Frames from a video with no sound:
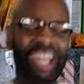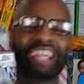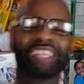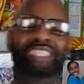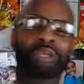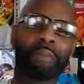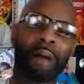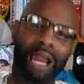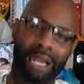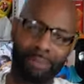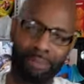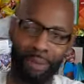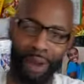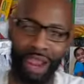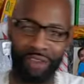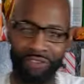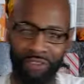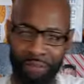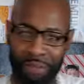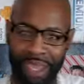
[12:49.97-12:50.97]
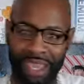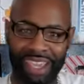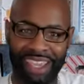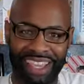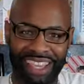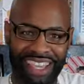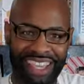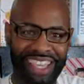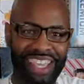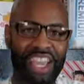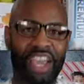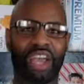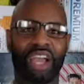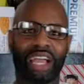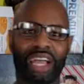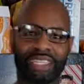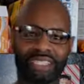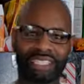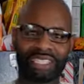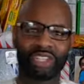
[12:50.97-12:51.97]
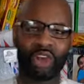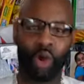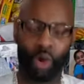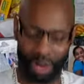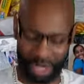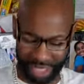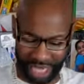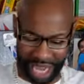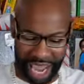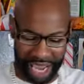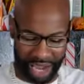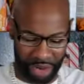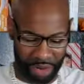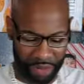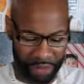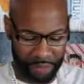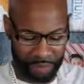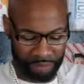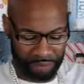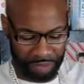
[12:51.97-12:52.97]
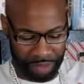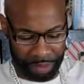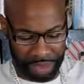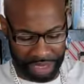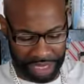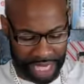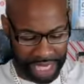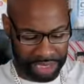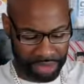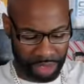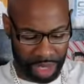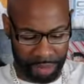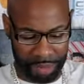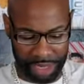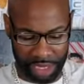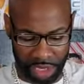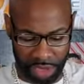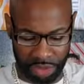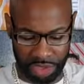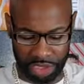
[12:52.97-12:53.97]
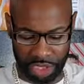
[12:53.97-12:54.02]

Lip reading: Somebody pray for me. Because it's going down. But that's what I'm going to do.